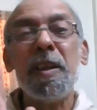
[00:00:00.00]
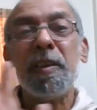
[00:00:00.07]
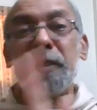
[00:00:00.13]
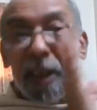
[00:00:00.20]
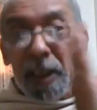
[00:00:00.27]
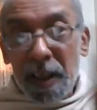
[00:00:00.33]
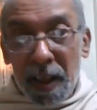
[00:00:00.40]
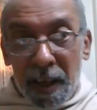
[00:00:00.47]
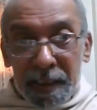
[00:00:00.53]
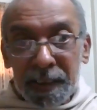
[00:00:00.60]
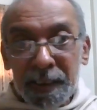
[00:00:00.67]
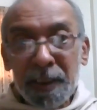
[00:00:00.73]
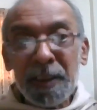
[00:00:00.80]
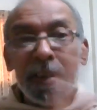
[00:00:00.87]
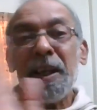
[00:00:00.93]
The
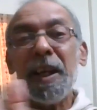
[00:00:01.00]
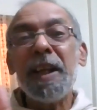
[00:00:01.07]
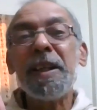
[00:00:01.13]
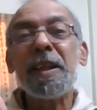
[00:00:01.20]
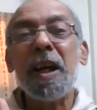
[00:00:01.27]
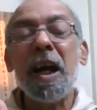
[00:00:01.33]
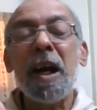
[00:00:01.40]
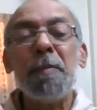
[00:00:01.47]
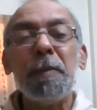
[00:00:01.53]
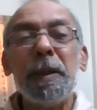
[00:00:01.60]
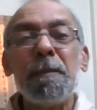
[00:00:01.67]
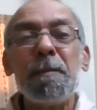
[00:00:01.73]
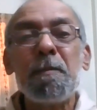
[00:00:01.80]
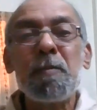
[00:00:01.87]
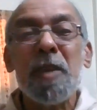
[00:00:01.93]
artha and kama.
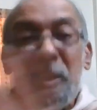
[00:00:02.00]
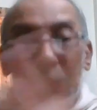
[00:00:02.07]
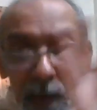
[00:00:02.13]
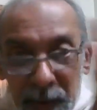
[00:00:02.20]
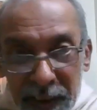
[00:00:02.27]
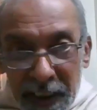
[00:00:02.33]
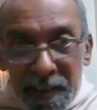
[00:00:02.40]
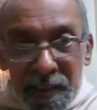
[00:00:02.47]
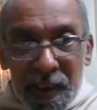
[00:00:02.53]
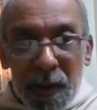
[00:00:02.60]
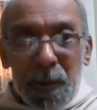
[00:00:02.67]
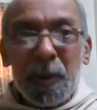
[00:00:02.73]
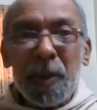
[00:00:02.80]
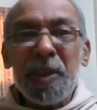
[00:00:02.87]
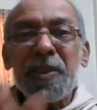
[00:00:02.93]
So that is
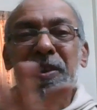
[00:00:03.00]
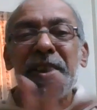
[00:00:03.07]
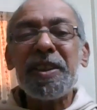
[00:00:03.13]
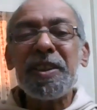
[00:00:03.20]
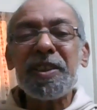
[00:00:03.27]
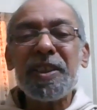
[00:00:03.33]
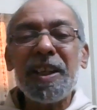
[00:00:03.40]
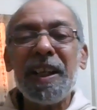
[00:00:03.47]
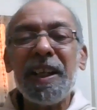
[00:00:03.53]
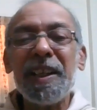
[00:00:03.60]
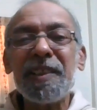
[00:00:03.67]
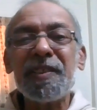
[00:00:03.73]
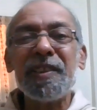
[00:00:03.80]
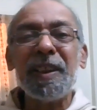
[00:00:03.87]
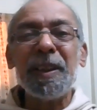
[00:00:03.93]
how Sri Krishna
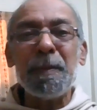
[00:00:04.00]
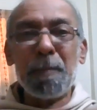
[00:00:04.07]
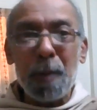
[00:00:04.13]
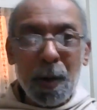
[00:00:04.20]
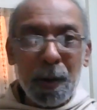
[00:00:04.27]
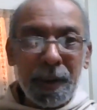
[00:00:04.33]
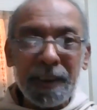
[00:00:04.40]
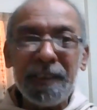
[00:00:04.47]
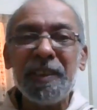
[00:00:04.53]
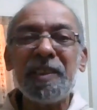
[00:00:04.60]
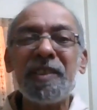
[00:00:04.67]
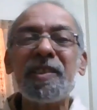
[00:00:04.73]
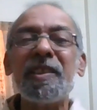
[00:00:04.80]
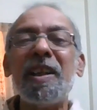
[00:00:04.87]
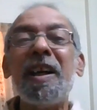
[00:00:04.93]
has brought in
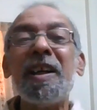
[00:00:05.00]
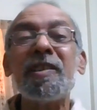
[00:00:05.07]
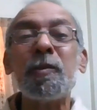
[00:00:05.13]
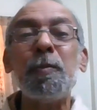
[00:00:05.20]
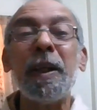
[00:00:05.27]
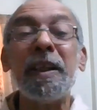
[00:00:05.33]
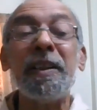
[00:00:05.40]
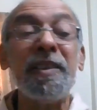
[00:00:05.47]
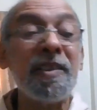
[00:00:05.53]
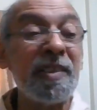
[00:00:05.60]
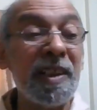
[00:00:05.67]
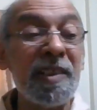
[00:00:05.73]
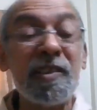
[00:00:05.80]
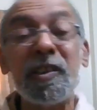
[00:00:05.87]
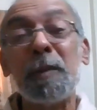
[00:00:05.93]
this aspect, this
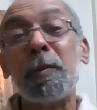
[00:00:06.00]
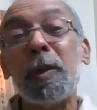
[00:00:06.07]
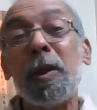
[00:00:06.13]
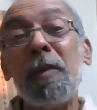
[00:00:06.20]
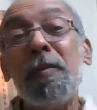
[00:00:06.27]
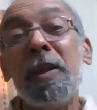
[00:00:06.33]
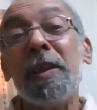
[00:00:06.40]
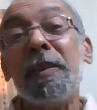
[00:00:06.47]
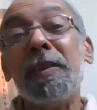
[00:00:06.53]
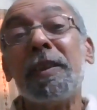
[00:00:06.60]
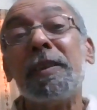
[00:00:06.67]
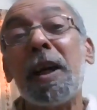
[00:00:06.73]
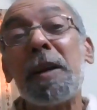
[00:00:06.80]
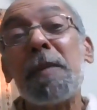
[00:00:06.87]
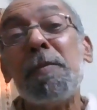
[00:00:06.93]
concept of the
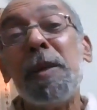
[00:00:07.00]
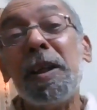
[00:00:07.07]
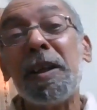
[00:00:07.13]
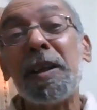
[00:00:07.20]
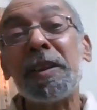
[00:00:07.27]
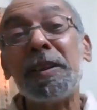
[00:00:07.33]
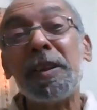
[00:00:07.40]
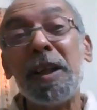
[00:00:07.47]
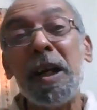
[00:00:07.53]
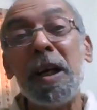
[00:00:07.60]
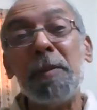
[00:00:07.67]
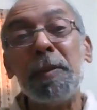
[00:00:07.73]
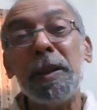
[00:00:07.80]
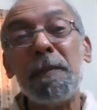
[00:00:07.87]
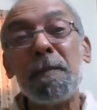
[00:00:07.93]
dharma, artha,
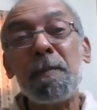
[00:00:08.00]
kama,